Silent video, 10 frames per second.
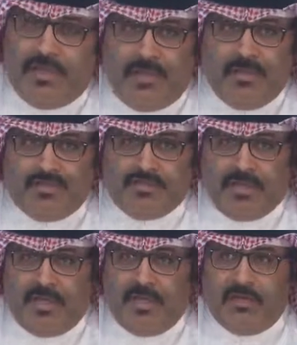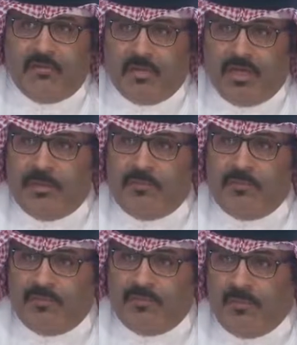and students to
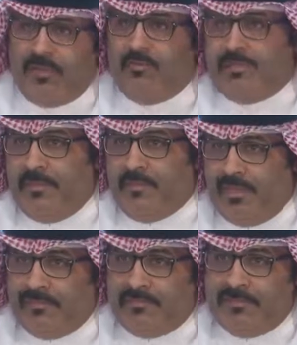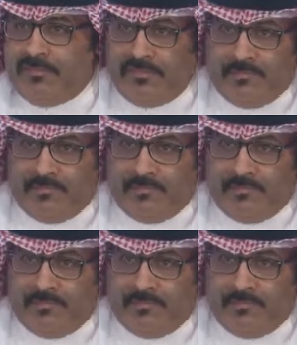follow them as well. And